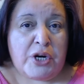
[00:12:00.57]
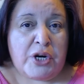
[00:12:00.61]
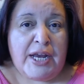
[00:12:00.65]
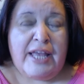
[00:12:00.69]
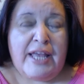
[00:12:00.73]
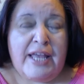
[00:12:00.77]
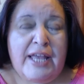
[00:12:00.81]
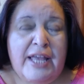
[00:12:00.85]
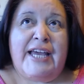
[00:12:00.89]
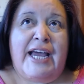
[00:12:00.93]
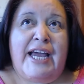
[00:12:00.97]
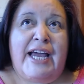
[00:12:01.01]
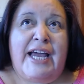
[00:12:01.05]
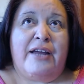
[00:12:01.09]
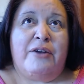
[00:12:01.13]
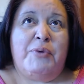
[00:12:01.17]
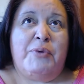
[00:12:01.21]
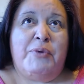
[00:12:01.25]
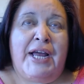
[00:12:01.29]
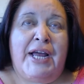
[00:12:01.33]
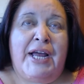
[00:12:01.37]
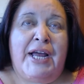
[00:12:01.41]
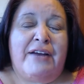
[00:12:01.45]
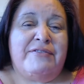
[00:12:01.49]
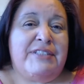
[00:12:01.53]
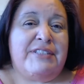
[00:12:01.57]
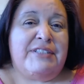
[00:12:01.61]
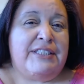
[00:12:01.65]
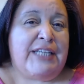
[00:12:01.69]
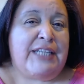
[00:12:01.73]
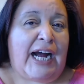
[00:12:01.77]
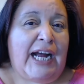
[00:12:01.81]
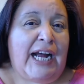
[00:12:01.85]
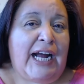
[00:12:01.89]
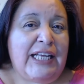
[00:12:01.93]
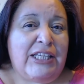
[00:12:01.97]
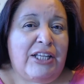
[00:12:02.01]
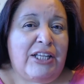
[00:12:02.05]
that we have
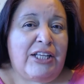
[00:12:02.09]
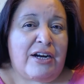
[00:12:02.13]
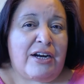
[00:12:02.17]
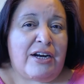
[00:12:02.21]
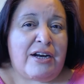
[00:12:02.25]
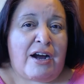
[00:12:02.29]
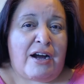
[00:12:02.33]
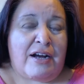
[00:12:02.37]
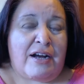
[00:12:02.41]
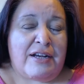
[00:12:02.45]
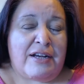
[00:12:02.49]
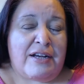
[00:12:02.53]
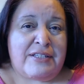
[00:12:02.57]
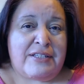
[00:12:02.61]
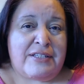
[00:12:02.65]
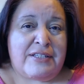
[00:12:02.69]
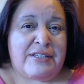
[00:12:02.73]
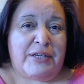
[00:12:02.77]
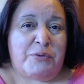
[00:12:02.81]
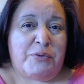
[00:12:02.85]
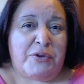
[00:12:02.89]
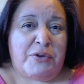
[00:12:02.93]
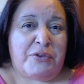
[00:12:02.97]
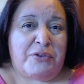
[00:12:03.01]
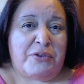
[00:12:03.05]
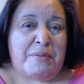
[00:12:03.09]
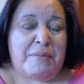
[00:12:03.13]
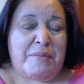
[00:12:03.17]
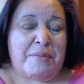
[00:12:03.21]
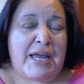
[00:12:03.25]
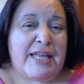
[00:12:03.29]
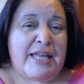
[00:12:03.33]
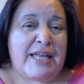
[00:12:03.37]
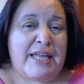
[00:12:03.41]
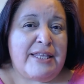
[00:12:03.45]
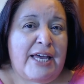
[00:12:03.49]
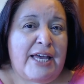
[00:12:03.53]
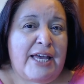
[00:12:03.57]
dialogue constantly with them
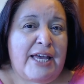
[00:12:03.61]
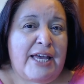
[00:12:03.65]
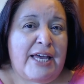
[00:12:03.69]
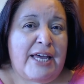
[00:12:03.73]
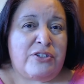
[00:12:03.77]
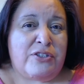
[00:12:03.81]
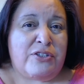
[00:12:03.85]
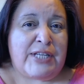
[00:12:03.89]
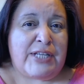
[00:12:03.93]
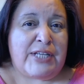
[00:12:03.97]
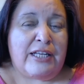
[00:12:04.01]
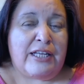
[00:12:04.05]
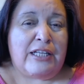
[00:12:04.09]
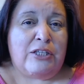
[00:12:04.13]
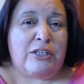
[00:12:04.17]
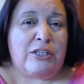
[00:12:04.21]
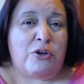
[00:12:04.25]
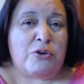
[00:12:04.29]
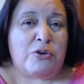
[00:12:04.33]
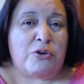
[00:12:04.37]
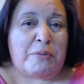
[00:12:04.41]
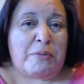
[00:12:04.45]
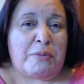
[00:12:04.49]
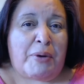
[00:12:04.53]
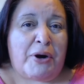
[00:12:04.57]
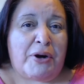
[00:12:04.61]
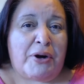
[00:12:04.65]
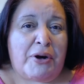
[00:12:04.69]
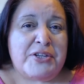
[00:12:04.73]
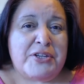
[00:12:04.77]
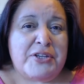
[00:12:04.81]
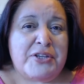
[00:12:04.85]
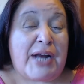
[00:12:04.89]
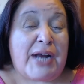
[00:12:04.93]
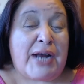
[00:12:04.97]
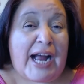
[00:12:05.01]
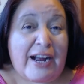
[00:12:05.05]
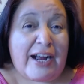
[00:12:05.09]
and that our state and local parties
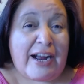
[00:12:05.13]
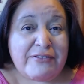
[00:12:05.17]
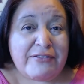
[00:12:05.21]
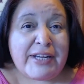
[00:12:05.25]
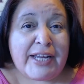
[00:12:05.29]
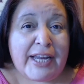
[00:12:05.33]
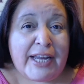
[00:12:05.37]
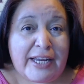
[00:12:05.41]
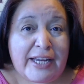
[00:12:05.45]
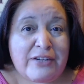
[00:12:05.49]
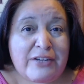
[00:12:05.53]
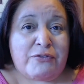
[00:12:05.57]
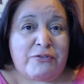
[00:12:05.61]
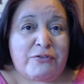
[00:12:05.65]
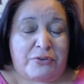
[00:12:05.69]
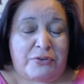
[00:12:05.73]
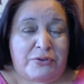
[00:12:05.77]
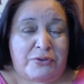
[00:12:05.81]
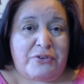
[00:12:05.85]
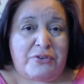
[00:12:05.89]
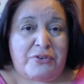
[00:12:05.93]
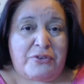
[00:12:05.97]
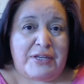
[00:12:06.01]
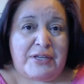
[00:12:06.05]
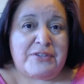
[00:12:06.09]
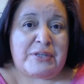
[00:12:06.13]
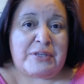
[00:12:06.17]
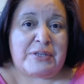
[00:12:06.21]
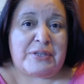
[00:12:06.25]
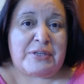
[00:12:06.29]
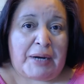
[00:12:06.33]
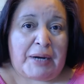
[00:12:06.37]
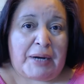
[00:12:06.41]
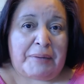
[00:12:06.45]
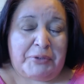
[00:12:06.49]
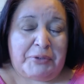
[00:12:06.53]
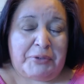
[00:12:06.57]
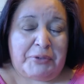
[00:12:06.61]
are advocating for the things that
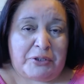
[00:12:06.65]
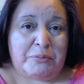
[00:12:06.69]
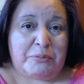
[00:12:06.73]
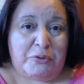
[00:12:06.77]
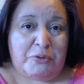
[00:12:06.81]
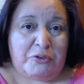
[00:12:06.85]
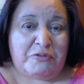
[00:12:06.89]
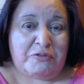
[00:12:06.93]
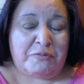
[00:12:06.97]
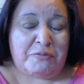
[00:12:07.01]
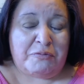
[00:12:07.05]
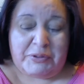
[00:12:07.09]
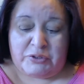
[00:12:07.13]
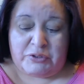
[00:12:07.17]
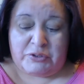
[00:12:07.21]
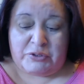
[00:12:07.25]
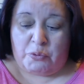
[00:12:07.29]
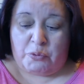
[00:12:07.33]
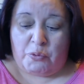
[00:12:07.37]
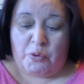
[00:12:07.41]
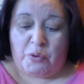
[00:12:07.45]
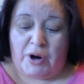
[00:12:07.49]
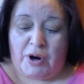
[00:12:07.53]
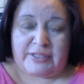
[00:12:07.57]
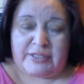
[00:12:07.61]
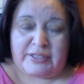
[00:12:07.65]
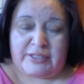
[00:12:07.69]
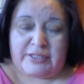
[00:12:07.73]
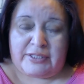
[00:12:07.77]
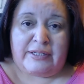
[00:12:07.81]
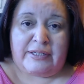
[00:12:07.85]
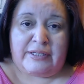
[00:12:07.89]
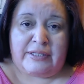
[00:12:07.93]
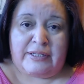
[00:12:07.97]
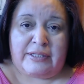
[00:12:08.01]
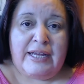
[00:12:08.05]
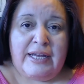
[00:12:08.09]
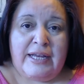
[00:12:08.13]
popular movements want
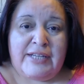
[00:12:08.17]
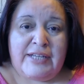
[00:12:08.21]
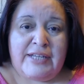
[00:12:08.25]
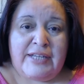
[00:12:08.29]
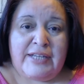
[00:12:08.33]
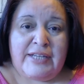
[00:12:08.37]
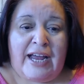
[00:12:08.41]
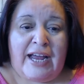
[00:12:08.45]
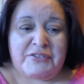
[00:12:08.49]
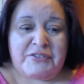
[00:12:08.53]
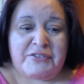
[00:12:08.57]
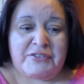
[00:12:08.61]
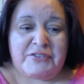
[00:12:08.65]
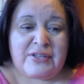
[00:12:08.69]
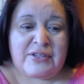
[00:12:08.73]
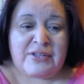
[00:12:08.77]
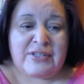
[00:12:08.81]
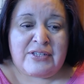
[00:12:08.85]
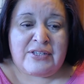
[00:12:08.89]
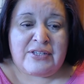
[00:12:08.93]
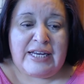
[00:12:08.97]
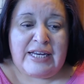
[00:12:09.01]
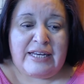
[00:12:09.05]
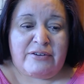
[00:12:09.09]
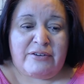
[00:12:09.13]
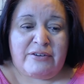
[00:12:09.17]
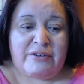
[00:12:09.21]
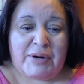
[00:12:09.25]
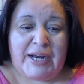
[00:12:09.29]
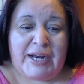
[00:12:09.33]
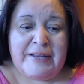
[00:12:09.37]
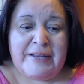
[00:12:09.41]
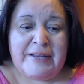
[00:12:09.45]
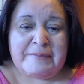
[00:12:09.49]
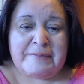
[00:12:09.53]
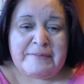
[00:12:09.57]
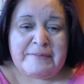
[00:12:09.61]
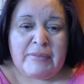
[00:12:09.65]
to, to have succeed,
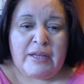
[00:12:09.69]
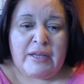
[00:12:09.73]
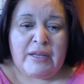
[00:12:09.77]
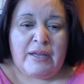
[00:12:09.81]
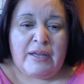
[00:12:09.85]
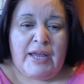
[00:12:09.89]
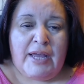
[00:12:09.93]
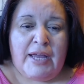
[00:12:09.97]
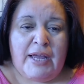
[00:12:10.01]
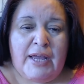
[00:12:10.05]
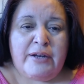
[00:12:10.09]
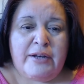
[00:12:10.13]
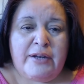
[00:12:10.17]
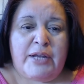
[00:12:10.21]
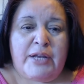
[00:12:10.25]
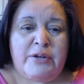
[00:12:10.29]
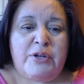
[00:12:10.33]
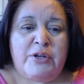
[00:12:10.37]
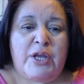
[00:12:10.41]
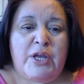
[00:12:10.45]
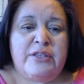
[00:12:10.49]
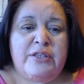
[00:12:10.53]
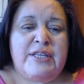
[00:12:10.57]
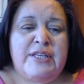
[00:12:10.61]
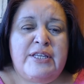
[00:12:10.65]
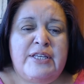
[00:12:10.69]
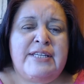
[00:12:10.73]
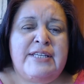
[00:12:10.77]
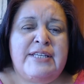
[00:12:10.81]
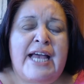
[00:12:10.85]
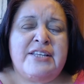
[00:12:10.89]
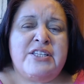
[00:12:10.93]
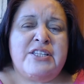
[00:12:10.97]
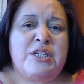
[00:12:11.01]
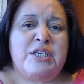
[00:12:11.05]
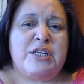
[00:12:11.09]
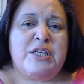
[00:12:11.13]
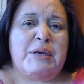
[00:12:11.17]
right? And, and, and this
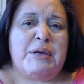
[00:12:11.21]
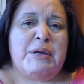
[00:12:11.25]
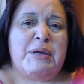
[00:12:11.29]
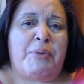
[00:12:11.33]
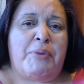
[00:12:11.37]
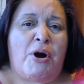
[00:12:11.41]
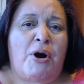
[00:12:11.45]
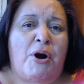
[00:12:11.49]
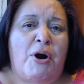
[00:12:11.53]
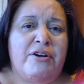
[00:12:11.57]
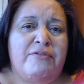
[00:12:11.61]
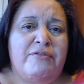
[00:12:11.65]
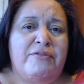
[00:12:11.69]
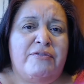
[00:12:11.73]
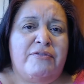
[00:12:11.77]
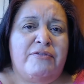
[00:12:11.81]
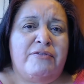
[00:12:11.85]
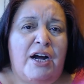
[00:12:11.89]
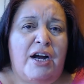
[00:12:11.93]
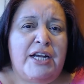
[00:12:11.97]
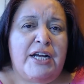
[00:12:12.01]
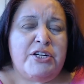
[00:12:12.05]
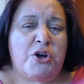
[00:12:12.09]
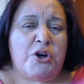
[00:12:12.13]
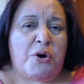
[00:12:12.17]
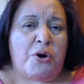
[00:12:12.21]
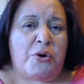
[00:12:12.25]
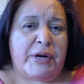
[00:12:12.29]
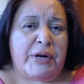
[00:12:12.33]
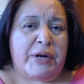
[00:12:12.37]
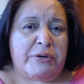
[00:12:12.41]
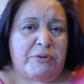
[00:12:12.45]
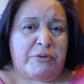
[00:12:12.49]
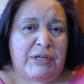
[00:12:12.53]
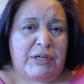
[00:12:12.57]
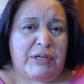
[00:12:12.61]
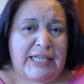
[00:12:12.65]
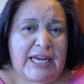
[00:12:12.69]
has to be part of ongoing
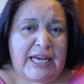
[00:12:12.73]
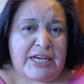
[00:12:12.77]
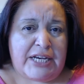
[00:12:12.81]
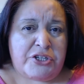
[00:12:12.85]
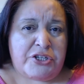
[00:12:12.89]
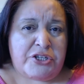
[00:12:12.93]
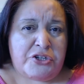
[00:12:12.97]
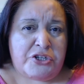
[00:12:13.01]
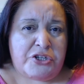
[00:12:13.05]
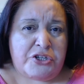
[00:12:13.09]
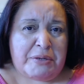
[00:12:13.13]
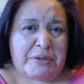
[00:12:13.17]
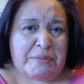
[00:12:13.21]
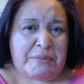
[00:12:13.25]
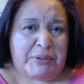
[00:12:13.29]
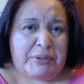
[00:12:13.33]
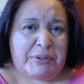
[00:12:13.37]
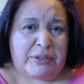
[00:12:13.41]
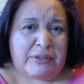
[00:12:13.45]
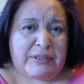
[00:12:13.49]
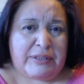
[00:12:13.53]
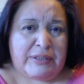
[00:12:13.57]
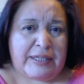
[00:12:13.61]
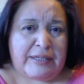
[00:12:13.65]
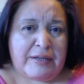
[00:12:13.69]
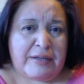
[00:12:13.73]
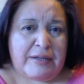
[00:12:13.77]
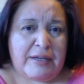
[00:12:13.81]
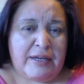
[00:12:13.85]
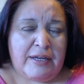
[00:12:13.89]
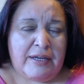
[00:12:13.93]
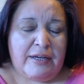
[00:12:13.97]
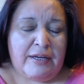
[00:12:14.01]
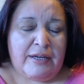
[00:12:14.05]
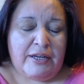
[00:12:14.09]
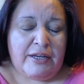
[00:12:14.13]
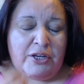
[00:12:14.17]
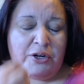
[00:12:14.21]
relationship building.
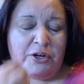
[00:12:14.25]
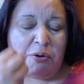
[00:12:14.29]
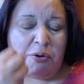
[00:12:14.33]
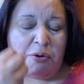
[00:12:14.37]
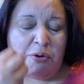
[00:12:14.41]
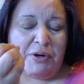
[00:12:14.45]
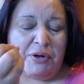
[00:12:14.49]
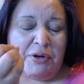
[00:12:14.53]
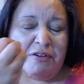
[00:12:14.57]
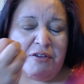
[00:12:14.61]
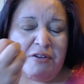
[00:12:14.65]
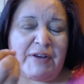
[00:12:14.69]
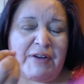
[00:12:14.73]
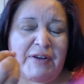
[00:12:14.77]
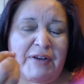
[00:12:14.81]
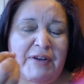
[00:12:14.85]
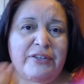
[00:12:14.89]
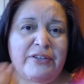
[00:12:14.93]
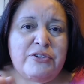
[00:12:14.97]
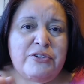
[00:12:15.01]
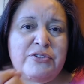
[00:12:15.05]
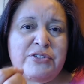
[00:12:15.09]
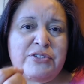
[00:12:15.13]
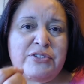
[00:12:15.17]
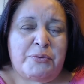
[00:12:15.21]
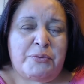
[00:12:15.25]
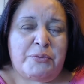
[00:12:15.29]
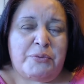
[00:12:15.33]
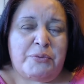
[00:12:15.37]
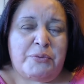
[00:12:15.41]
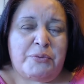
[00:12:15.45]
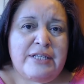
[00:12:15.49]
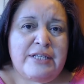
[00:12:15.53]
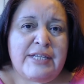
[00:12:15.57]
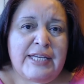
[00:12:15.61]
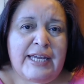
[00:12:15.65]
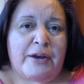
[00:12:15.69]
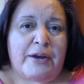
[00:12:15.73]
You know, one of the values that we
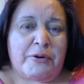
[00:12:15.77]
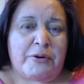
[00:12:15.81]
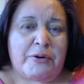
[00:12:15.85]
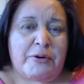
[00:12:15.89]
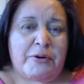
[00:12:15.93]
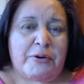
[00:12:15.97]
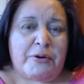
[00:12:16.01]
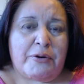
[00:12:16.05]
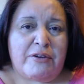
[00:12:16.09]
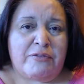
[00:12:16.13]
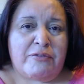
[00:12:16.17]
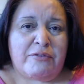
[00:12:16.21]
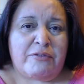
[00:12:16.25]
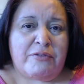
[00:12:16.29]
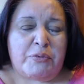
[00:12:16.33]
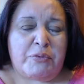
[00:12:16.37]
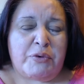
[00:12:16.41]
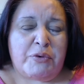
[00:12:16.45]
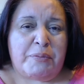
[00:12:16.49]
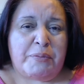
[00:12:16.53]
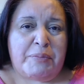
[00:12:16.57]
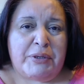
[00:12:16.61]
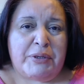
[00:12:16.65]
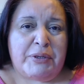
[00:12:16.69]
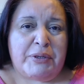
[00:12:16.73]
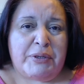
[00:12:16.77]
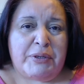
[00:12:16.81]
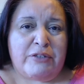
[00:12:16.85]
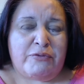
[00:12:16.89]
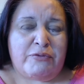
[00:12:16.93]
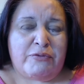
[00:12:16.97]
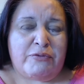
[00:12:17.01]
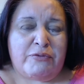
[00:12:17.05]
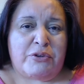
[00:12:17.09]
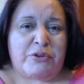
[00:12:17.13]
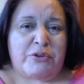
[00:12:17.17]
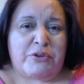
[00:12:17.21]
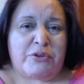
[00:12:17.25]
need to get rid of when we're building
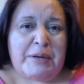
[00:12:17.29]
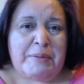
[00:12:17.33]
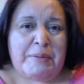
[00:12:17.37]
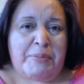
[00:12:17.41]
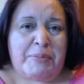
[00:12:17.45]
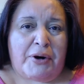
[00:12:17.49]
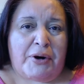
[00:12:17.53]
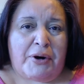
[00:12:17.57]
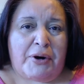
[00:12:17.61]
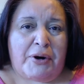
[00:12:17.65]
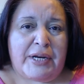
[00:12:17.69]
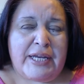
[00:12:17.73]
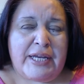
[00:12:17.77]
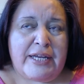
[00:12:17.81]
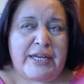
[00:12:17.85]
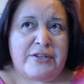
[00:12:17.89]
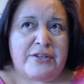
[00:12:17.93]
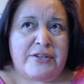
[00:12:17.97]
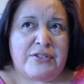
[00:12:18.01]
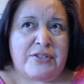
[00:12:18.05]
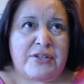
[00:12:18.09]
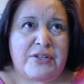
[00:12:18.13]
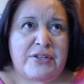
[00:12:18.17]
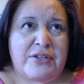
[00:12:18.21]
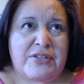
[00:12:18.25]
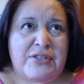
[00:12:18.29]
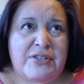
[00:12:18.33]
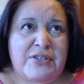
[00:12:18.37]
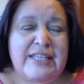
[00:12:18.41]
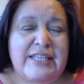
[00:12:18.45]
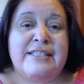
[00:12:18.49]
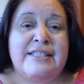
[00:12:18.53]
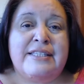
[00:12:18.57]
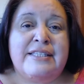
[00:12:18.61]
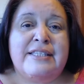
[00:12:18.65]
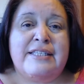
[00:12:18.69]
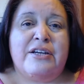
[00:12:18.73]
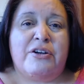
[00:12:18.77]
for the Green Party is this
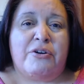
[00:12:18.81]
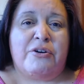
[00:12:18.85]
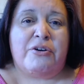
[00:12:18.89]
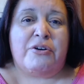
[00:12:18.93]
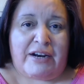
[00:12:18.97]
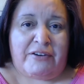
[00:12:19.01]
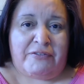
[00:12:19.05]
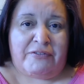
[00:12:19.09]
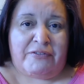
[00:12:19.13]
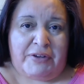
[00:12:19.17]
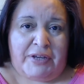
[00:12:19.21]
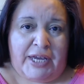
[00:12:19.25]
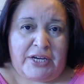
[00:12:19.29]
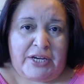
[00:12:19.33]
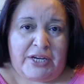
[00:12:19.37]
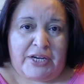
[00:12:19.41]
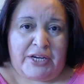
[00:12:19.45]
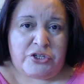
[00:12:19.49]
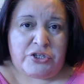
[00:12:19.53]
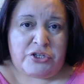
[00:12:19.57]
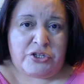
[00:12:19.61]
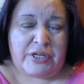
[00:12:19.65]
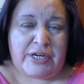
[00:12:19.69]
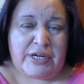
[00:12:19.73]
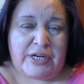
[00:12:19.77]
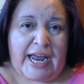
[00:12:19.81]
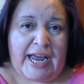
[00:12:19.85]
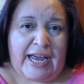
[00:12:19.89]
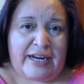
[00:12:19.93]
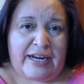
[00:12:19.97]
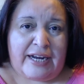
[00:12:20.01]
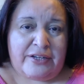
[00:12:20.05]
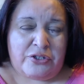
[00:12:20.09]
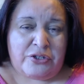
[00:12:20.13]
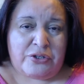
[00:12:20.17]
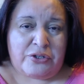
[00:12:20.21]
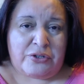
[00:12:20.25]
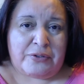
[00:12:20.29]
instant gratification
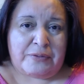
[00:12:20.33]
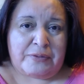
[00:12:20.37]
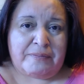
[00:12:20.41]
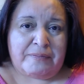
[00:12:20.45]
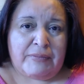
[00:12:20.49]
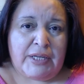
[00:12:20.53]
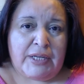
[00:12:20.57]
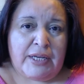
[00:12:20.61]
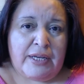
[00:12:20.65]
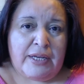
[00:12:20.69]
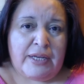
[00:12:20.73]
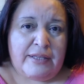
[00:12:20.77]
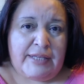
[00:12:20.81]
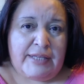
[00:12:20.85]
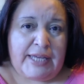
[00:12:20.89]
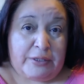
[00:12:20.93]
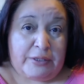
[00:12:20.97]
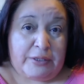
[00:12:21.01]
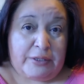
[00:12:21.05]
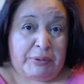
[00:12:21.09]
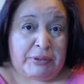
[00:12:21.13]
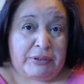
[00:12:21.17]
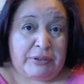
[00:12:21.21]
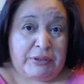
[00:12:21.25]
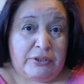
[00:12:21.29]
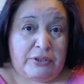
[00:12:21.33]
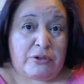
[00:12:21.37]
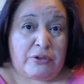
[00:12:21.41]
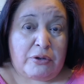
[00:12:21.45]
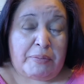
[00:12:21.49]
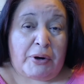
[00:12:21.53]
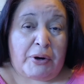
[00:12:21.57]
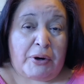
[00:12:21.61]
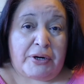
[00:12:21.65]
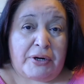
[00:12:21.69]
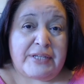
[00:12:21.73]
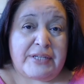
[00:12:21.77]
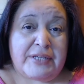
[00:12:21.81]
attitude that the political
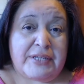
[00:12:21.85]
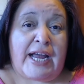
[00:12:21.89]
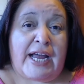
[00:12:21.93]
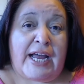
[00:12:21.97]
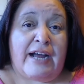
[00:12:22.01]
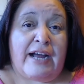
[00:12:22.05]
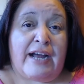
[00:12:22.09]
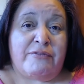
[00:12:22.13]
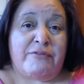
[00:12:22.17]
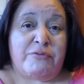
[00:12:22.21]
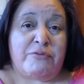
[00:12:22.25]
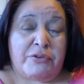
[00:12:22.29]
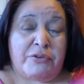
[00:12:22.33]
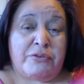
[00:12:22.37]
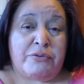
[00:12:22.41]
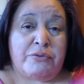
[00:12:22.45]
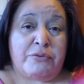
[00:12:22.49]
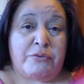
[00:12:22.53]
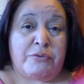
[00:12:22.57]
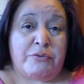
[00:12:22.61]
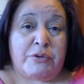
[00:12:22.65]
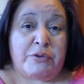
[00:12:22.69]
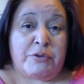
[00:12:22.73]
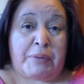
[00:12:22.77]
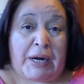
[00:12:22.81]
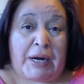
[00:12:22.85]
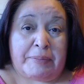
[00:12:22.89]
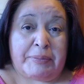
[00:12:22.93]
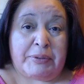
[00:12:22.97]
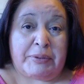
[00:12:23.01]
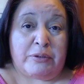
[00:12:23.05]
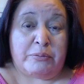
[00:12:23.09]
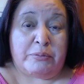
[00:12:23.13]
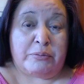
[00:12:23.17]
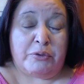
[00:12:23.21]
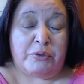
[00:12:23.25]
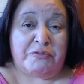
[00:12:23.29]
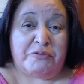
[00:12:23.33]
parties have with, with
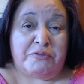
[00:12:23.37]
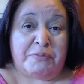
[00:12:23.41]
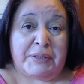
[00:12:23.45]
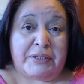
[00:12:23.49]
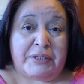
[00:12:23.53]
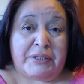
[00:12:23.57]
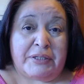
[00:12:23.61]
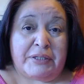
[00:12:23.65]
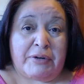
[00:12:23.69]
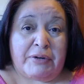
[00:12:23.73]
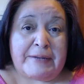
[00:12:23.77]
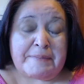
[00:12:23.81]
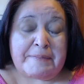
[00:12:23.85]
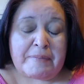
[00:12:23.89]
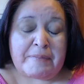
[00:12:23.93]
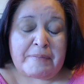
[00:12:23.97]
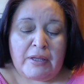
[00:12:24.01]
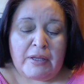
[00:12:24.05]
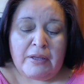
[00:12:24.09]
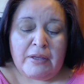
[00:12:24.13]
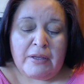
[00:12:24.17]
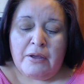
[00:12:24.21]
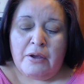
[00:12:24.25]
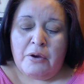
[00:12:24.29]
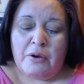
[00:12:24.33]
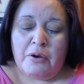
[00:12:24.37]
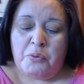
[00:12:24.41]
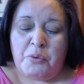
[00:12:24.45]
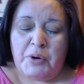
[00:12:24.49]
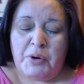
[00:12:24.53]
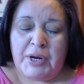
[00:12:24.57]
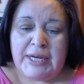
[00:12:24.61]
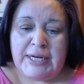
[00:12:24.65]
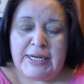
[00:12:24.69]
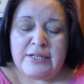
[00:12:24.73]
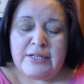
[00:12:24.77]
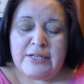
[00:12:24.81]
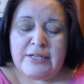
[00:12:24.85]
popular movement, right?
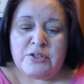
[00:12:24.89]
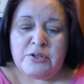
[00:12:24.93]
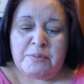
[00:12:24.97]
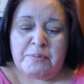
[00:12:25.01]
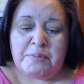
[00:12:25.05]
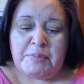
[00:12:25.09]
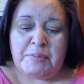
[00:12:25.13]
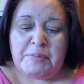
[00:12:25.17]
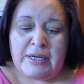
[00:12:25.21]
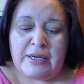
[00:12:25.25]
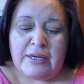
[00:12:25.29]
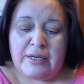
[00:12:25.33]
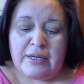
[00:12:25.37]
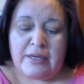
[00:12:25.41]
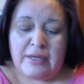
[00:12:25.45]
We need to be